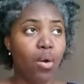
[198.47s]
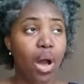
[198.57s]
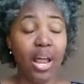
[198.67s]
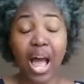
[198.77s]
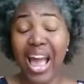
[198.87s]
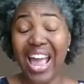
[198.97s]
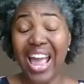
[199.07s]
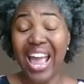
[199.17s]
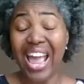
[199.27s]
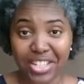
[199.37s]
I
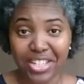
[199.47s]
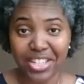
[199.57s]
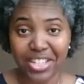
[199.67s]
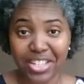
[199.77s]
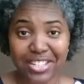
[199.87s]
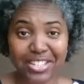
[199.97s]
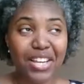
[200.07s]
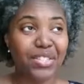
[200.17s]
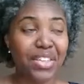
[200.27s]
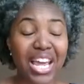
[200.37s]
ask a lot of questions
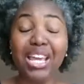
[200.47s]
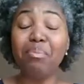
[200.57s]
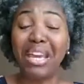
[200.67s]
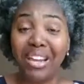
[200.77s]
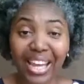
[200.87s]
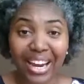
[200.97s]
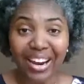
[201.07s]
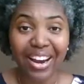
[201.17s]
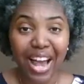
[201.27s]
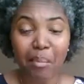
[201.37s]
so that I could be
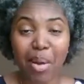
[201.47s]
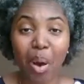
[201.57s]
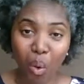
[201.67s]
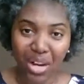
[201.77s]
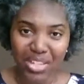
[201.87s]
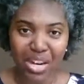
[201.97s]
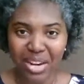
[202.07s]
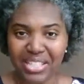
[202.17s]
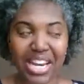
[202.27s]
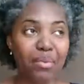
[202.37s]
clear about what's going to
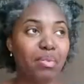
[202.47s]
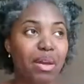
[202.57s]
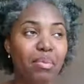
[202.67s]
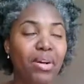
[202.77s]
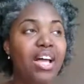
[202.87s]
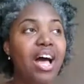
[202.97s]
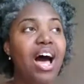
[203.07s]
resonate with people.